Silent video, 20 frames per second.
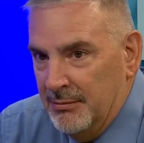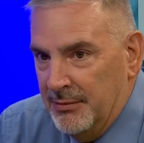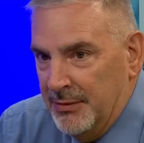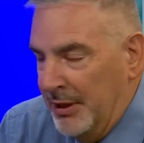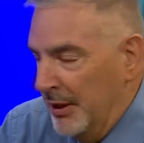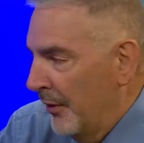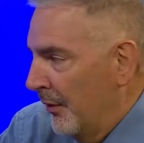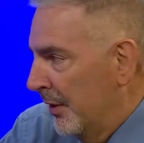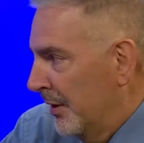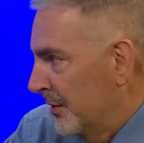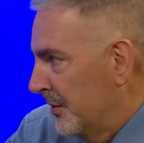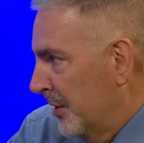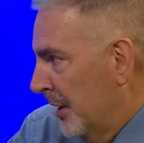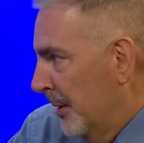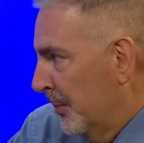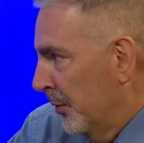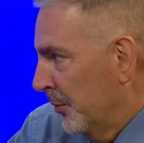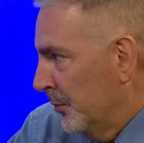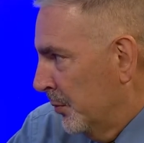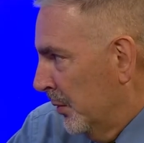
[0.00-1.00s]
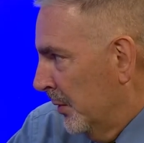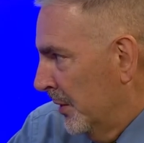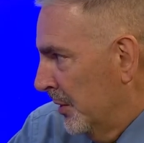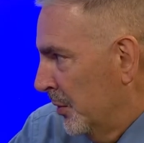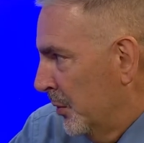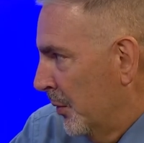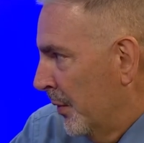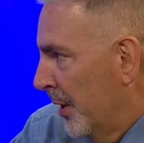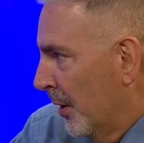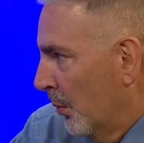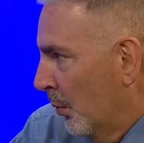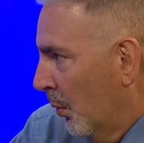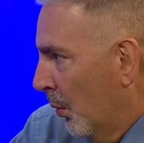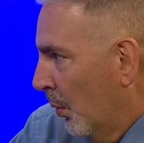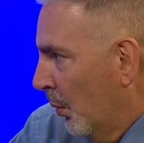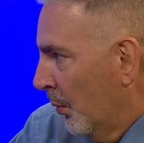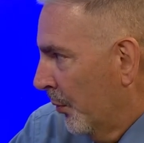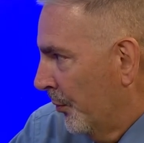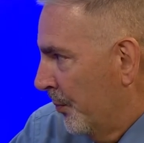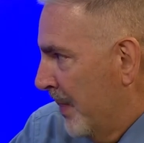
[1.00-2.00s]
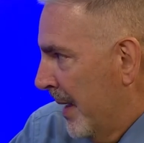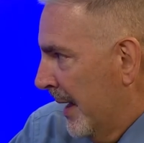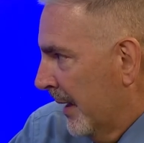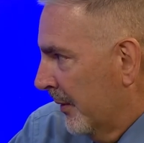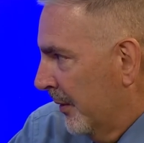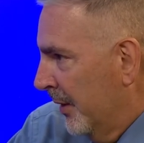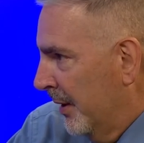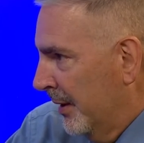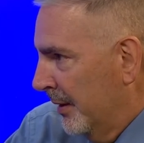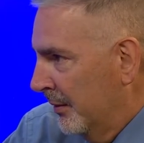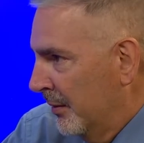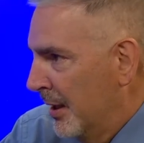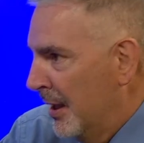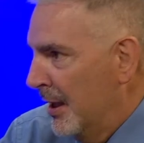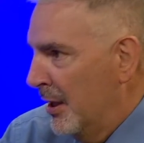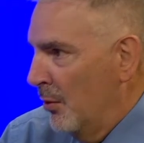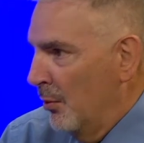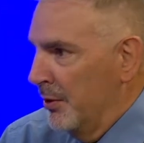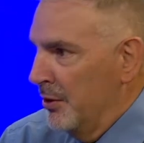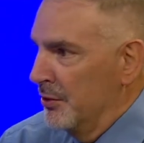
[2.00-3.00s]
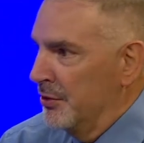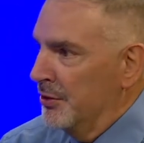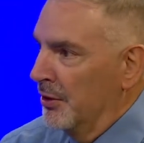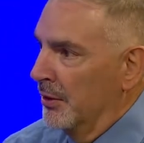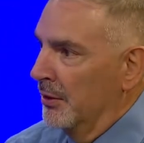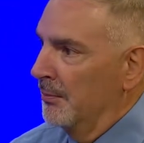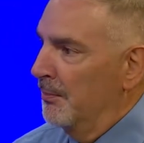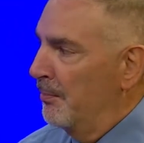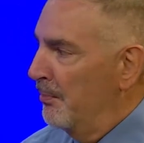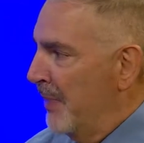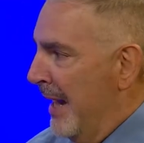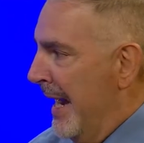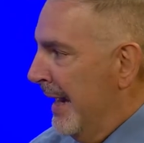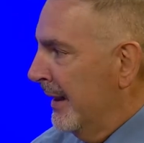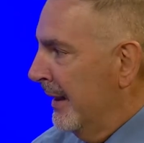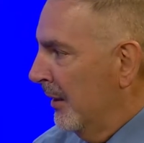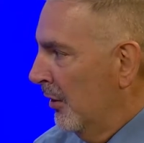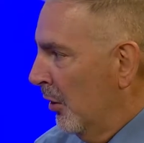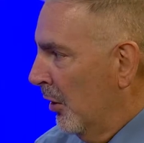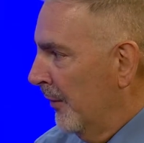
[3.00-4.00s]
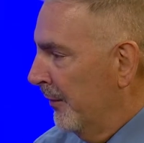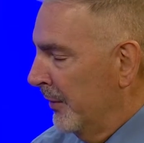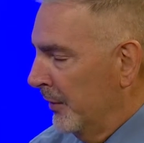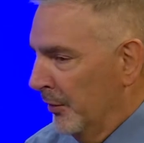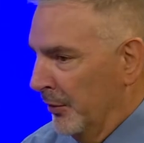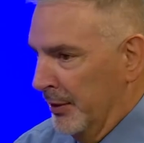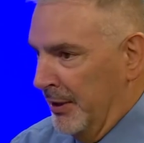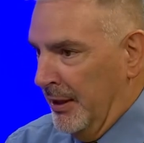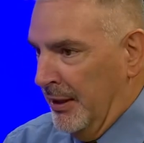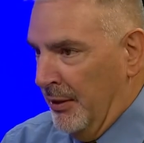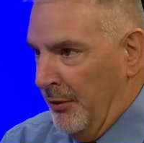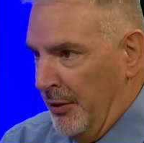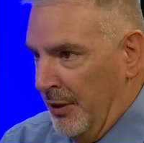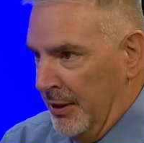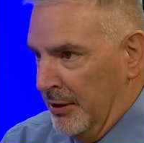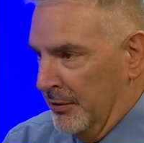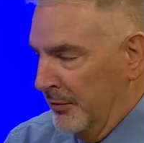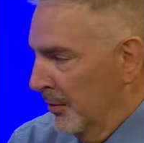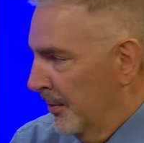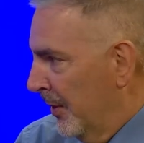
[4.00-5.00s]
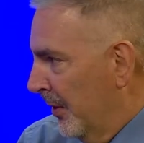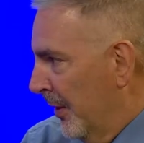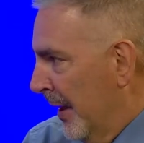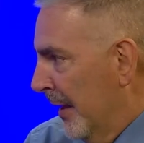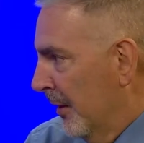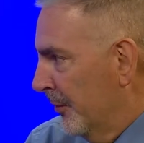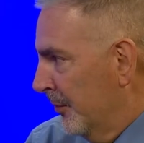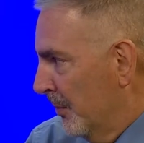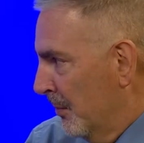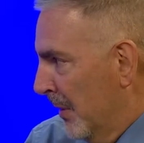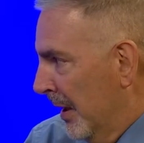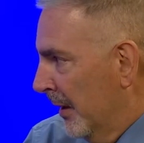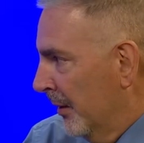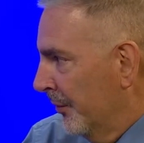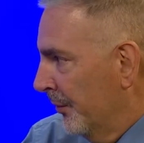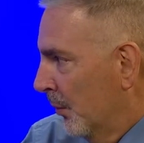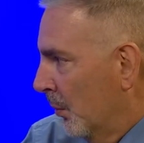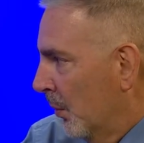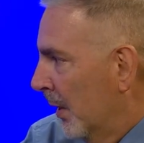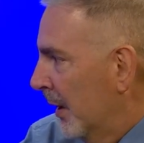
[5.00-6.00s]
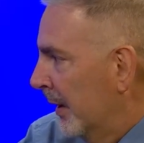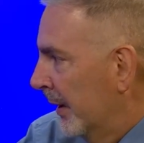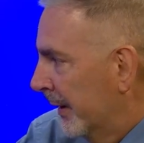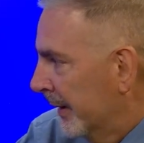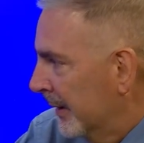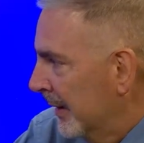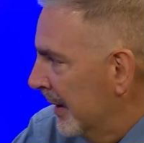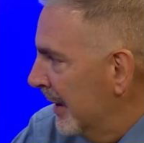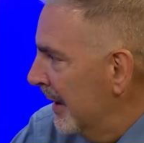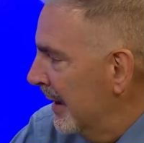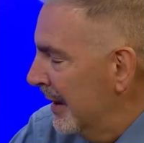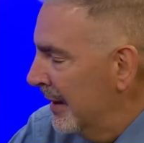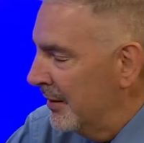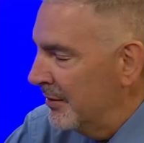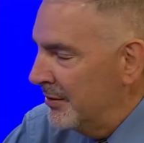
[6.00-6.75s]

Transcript: None of the disciples really knew their roles back then when you start backing off and looking at things from 1,000 miles away.